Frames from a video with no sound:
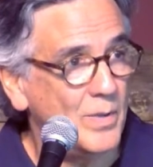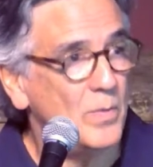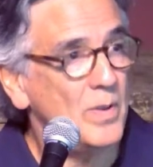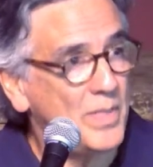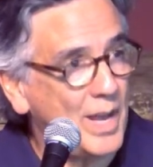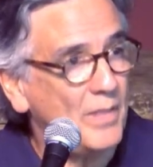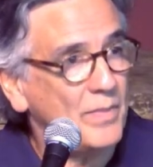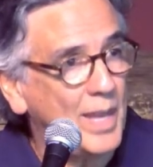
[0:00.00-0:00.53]

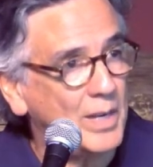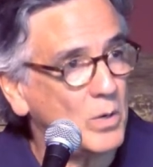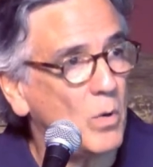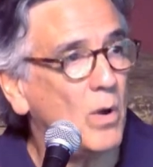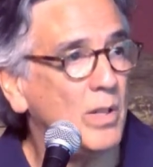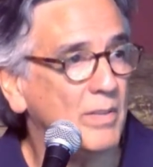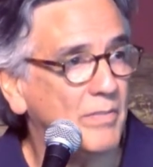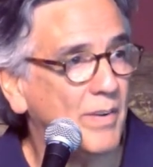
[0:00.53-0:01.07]
without that
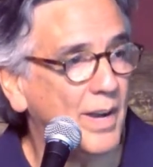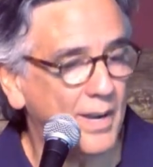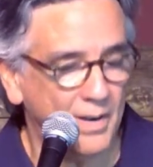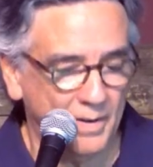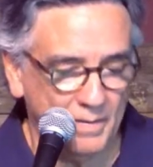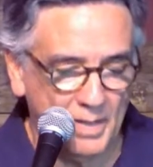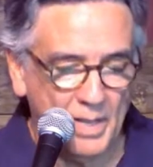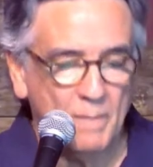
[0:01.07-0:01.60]

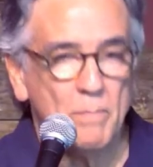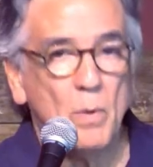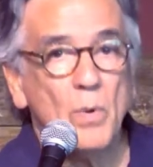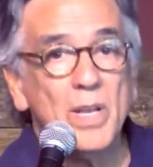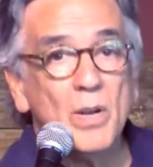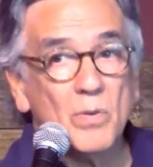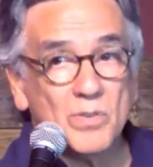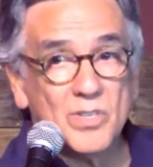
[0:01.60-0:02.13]
qualifier. But
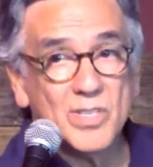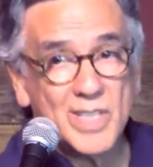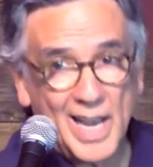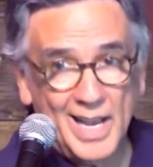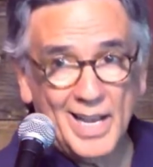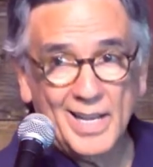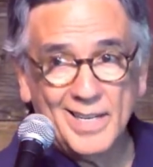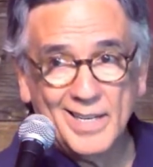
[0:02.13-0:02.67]
we don't
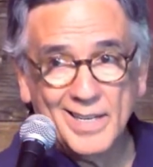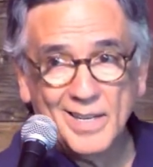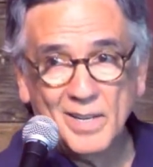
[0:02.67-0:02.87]
say it